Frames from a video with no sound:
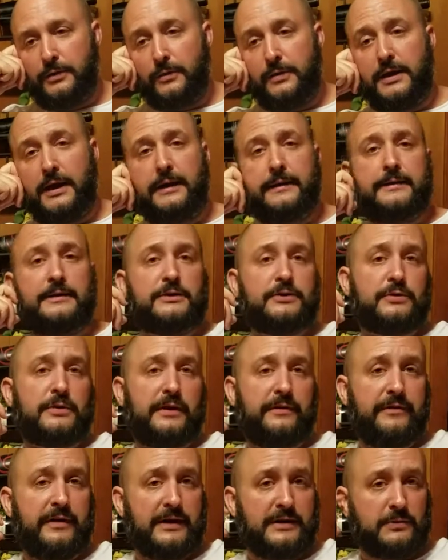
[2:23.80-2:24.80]
Gotten these
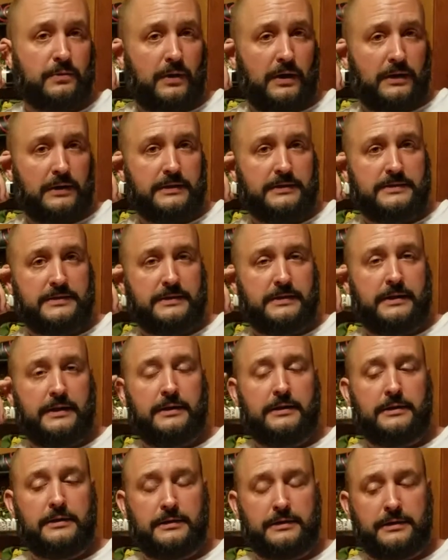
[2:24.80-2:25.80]
Trayvax wallets and
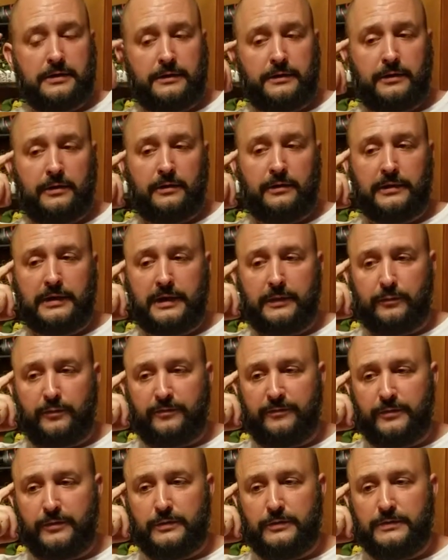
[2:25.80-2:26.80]
had done the online
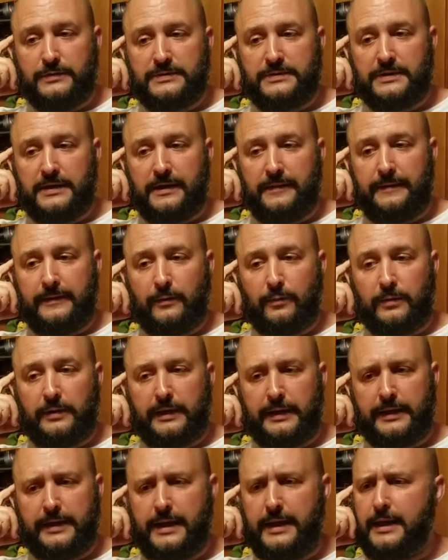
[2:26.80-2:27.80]
reviews and that were
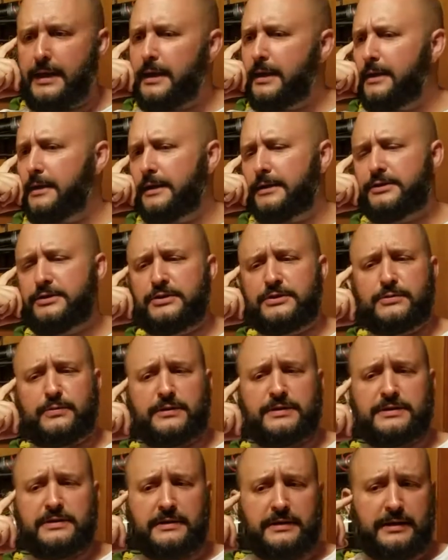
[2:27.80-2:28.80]
like, hey, I just
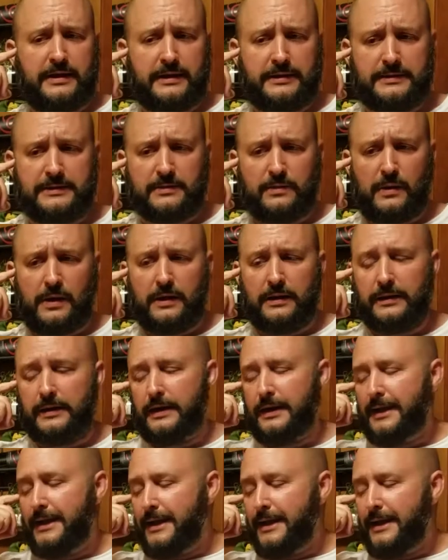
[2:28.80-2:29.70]
recently got this wallet.